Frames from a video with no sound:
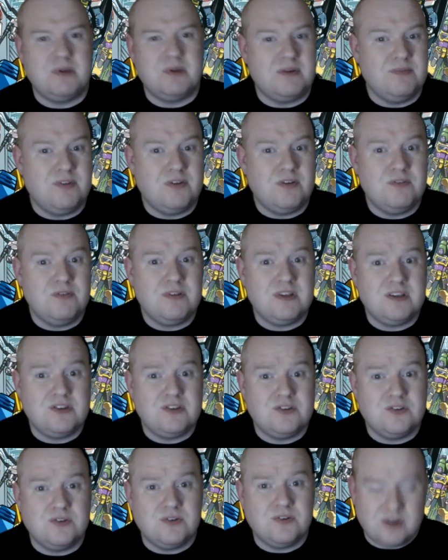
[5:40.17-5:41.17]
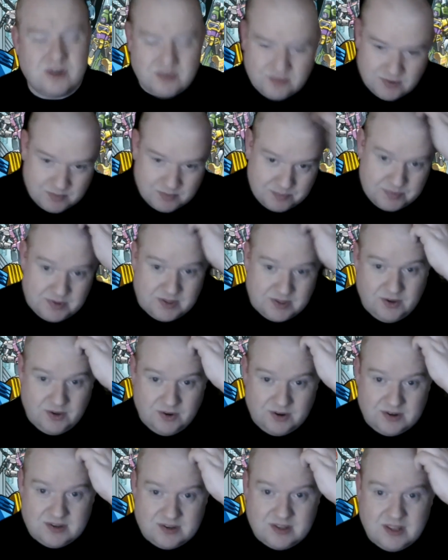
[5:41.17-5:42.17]
I'm not really sure, if I'm completely
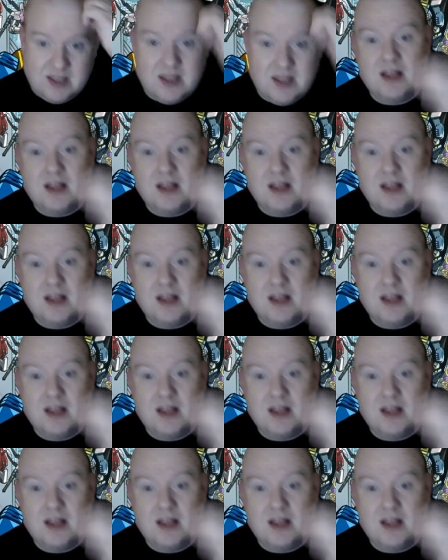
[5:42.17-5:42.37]
honest.